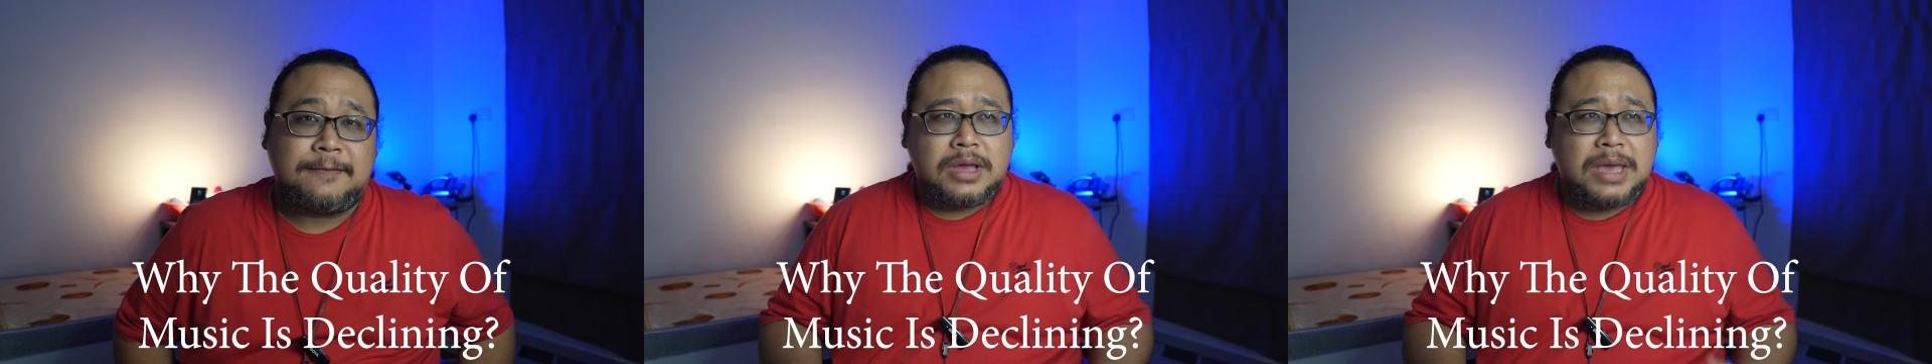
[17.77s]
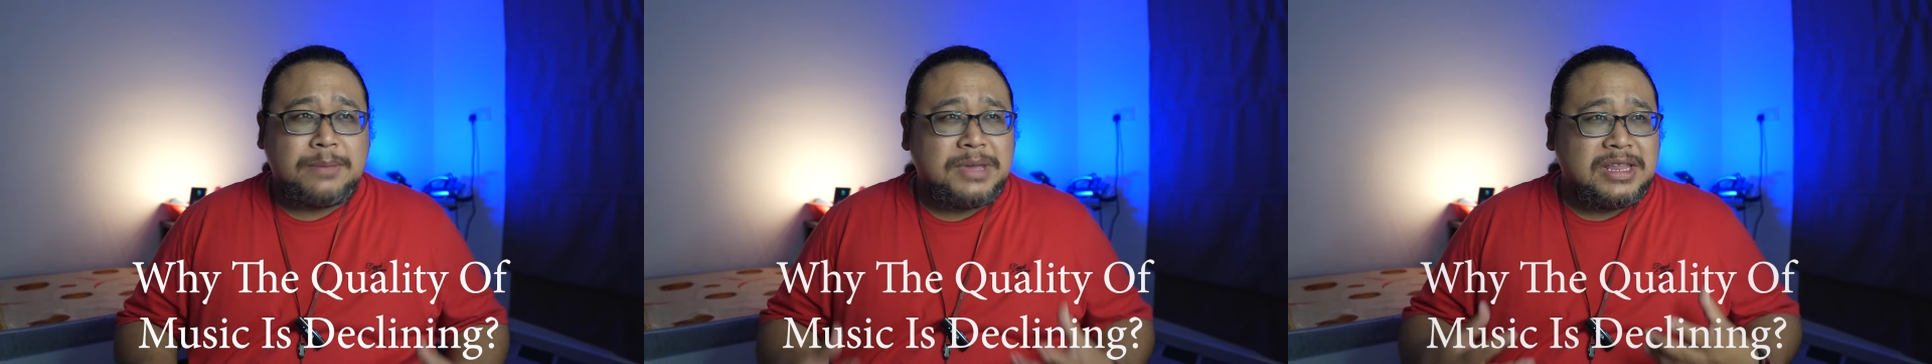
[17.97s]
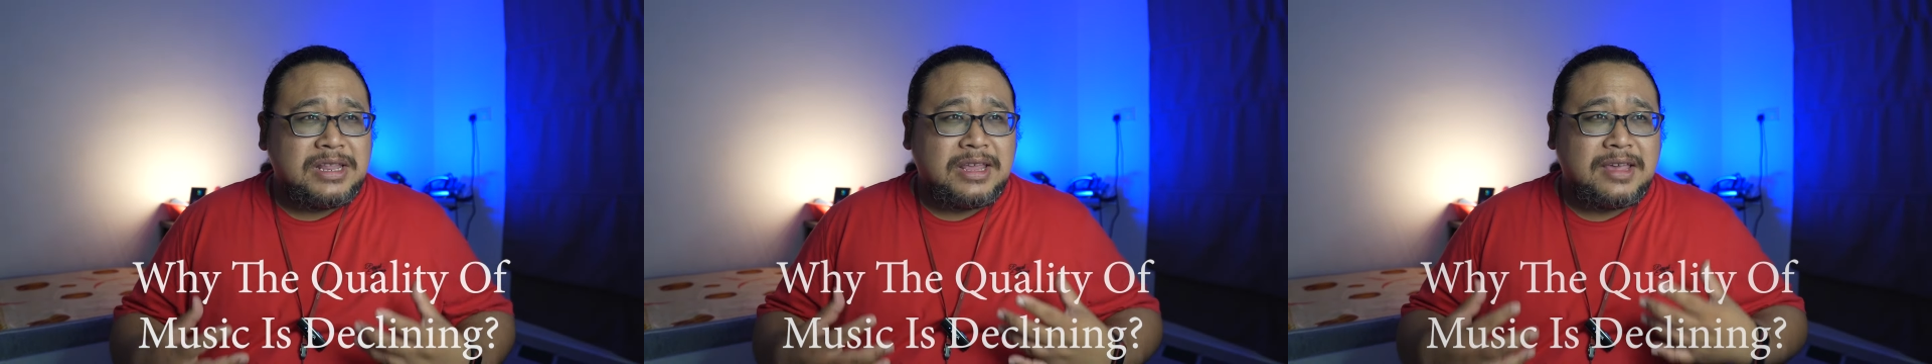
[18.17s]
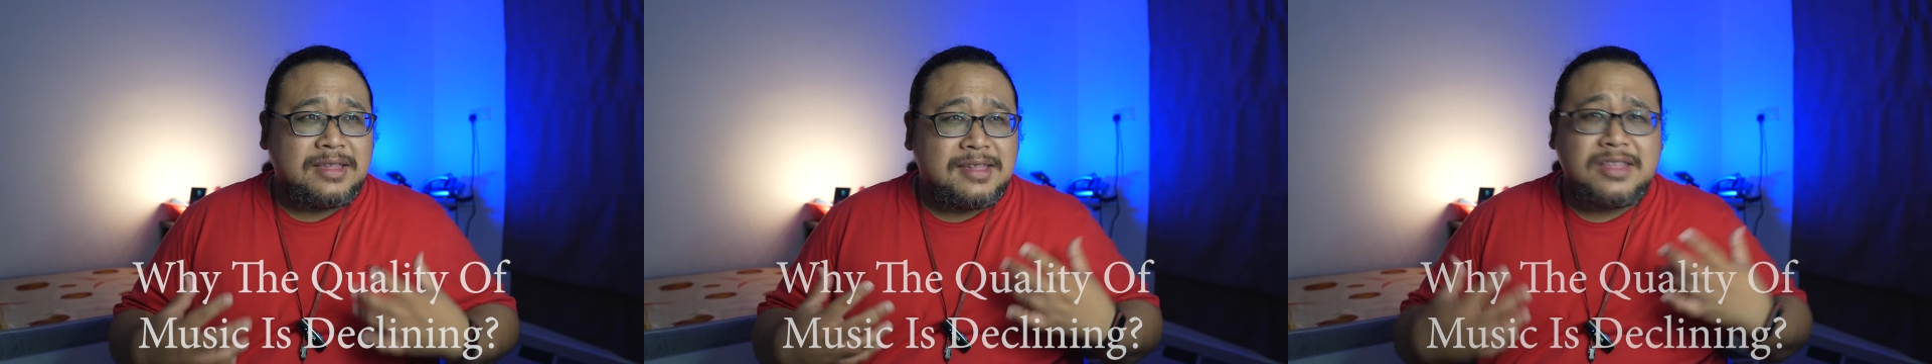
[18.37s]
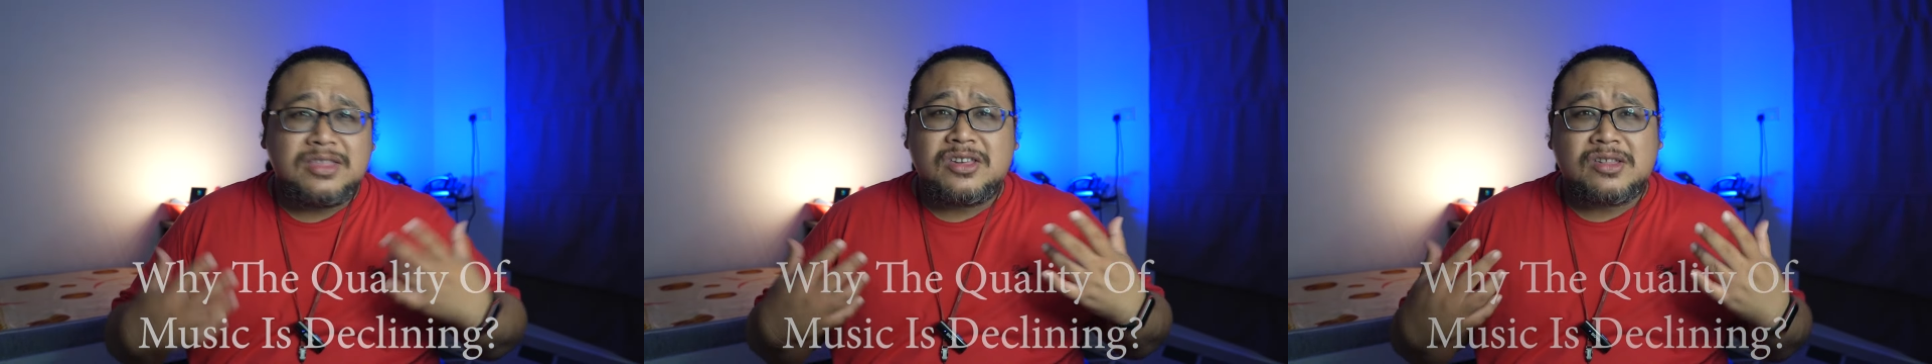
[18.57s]
I mean,
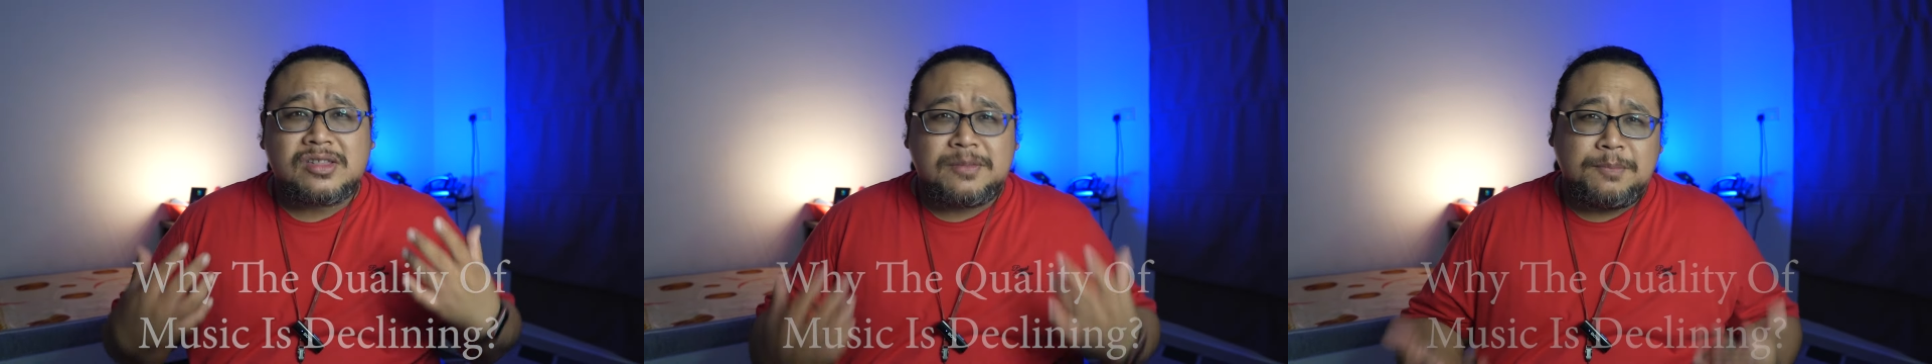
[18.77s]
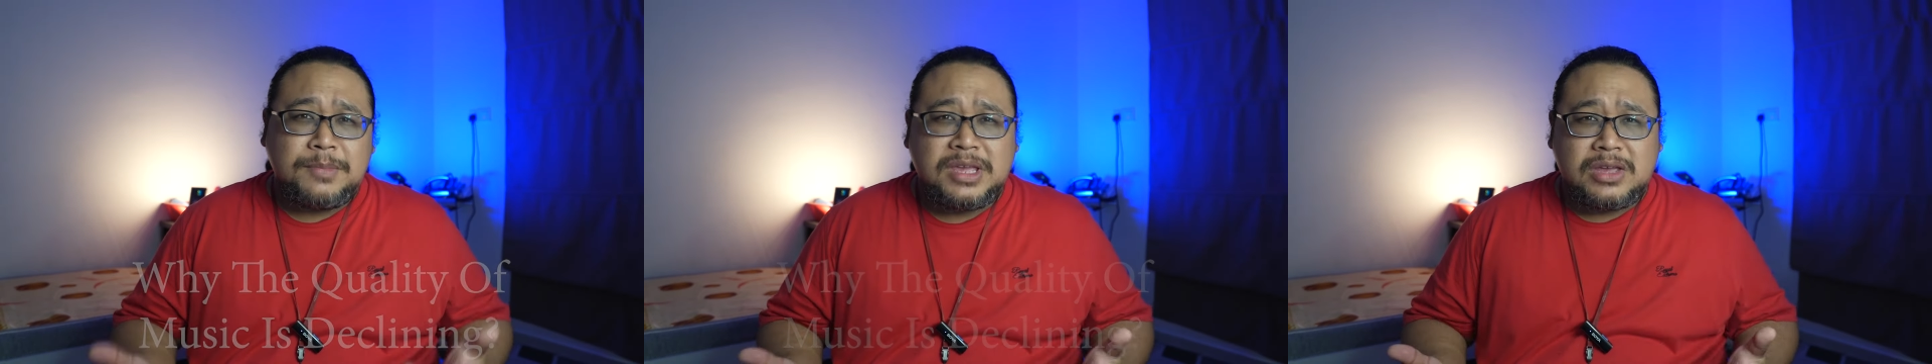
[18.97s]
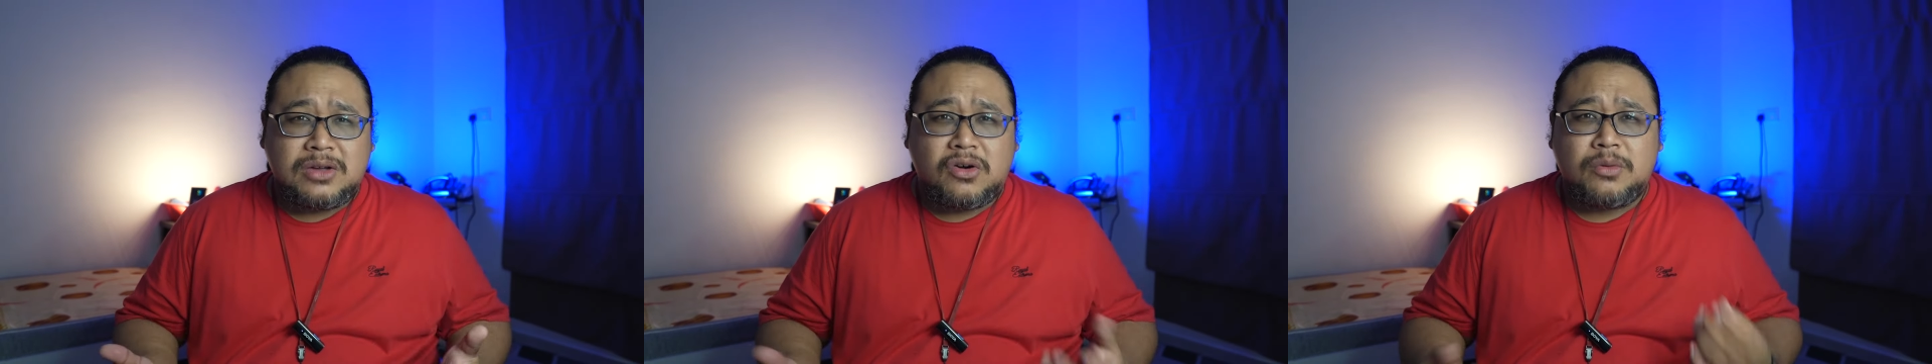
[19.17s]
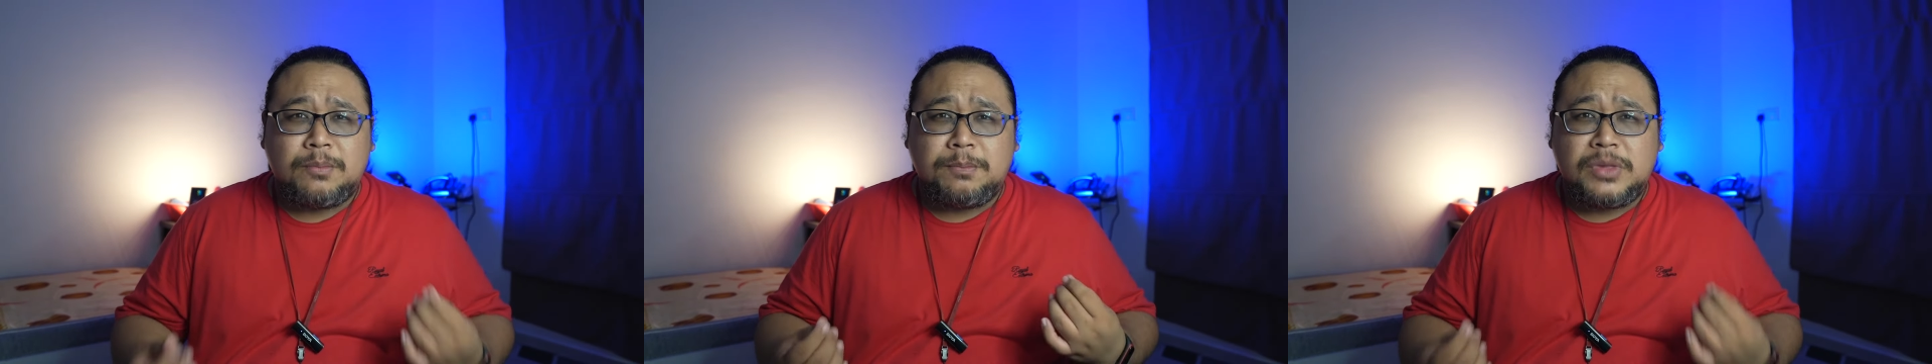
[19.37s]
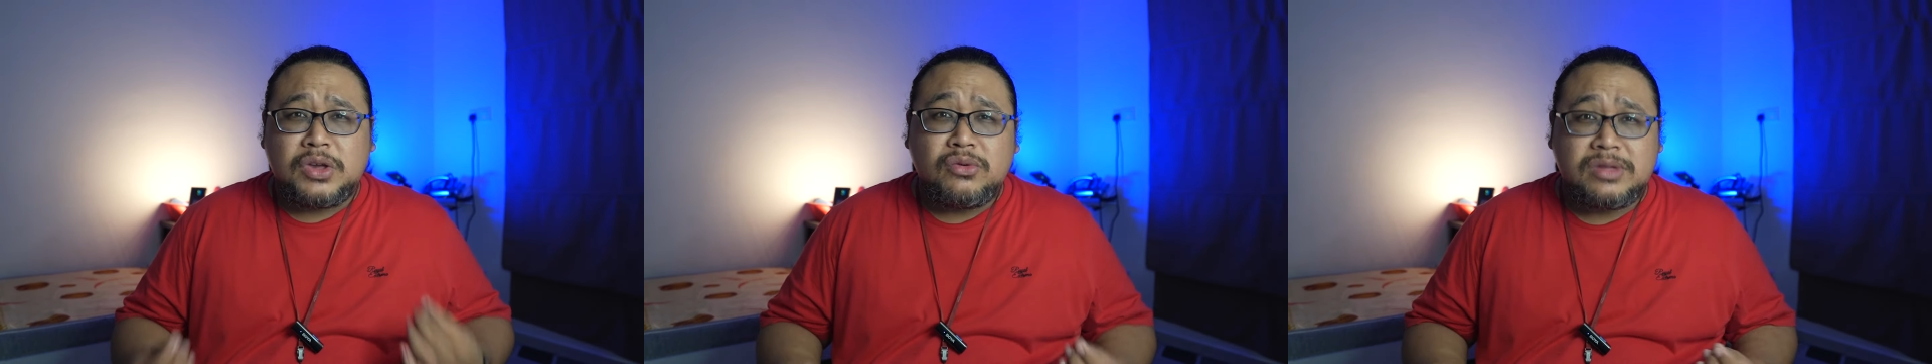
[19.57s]
is it just me or
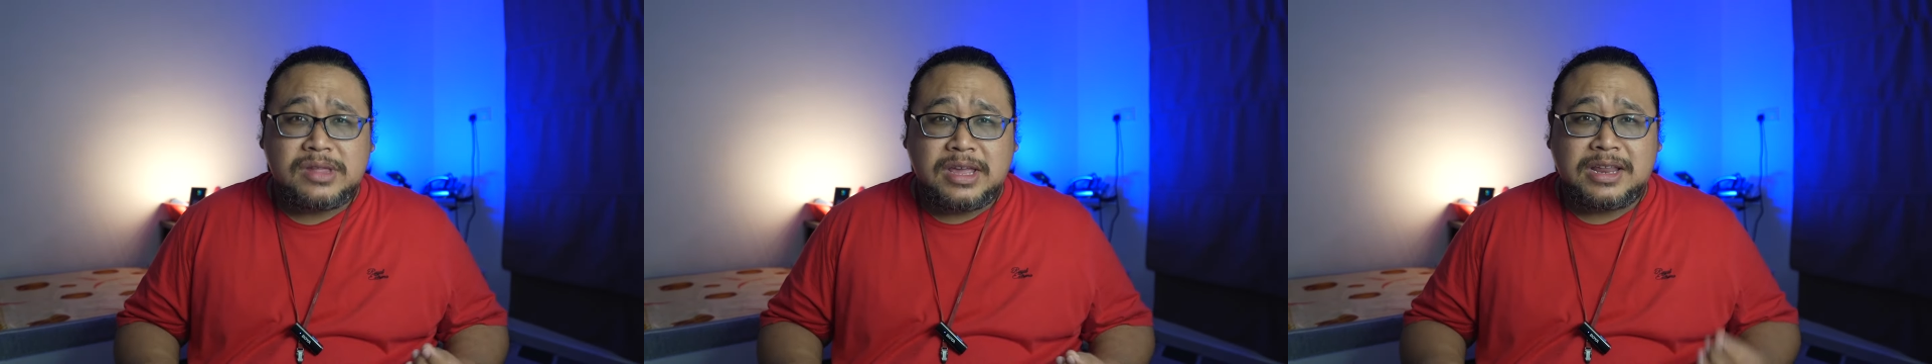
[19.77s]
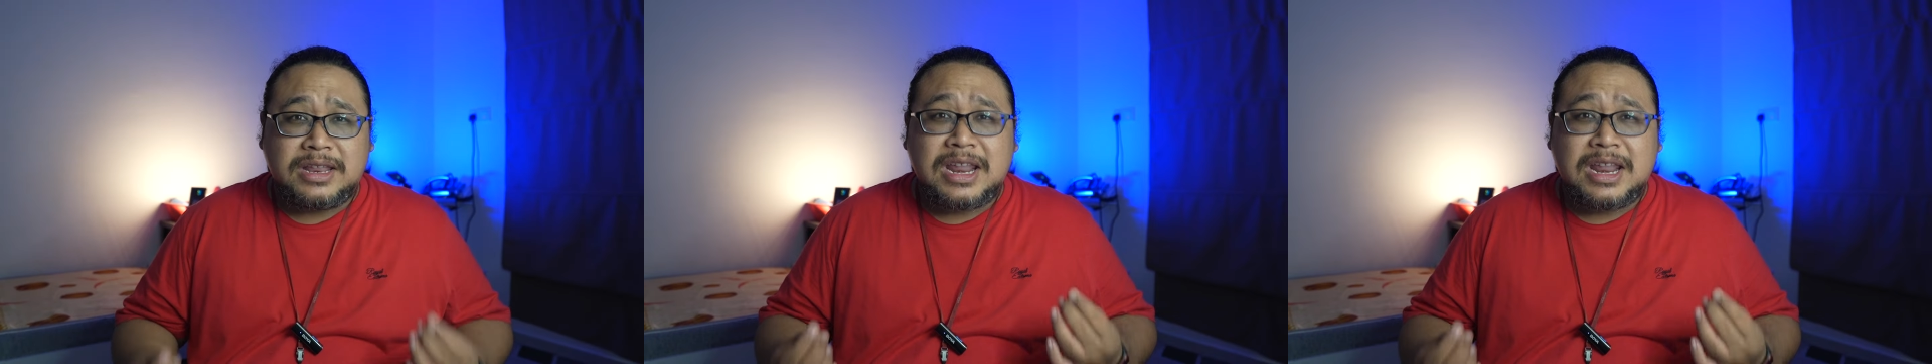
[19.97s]
music